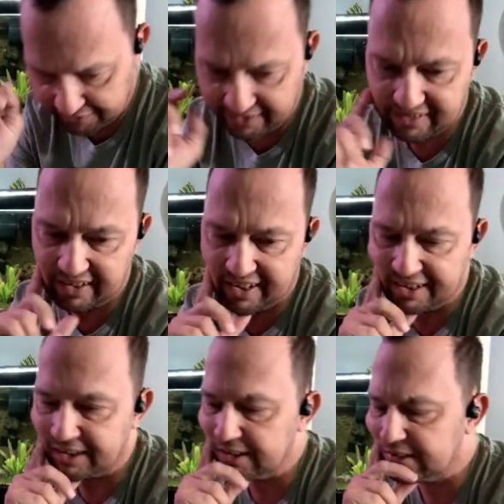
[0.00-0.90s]
that
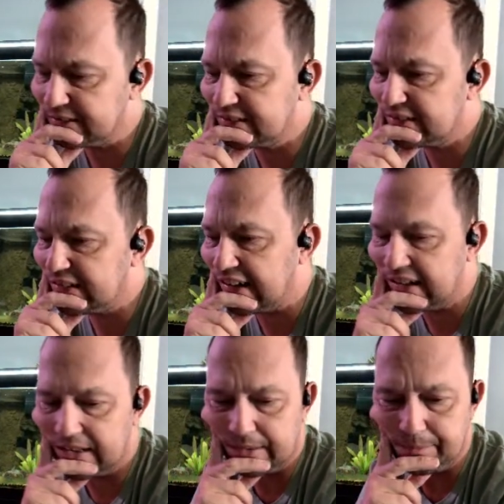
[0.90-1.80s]
later.
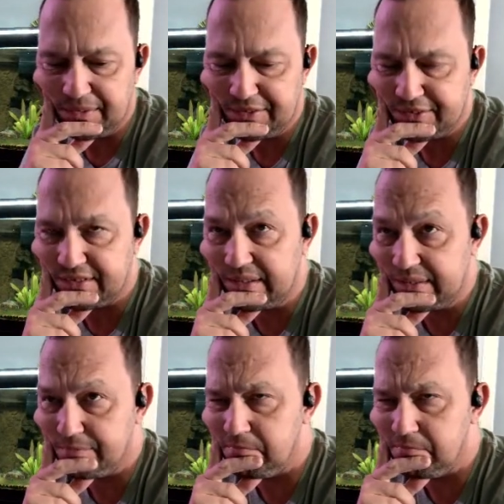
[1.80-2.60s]
It's the